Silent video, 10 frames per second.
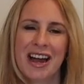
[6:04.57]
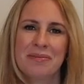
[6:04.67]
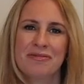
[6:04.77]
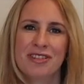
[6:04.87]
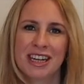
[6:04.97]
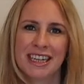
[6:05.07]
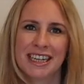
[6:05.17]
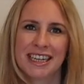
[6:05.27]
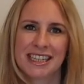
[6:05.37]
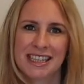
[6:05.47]
I'm really
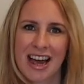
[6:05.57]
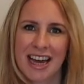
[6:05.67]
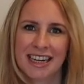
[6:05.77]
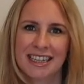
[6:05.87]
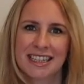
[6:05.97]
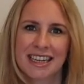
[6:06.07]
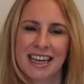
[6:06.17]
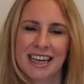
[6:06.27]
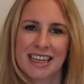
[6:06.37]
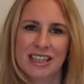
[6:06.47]
excited
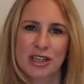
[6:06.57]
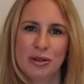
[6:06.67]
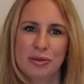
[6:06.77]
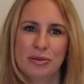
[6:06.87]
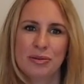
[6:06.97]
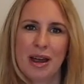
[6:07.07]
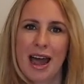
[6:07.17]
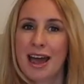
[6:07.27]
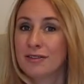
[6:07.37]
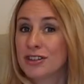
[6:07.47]
to
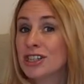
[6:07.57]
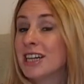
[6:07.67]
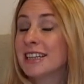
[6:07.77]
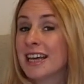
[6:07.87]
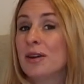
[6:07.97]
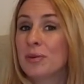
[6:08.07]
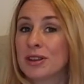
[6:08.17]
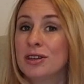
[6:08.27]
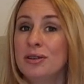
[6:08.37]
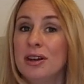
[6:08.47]
have shared that with you.